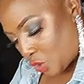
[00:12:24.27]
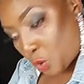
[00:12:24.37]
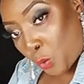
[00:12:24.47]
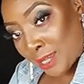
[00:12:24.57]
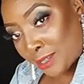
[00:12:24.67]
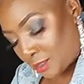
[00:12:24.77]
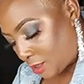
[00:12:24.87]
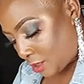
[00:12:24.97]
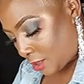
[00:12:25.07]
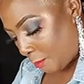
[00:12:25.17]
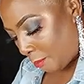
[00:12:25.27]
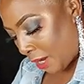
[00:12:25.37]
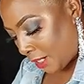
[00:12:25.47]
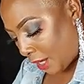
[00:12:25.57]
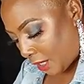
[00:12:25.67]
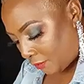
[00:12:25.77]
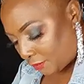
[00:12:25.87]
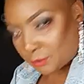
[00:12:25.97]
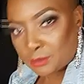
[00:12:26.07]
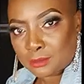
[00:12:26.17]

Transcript: Twist my knife.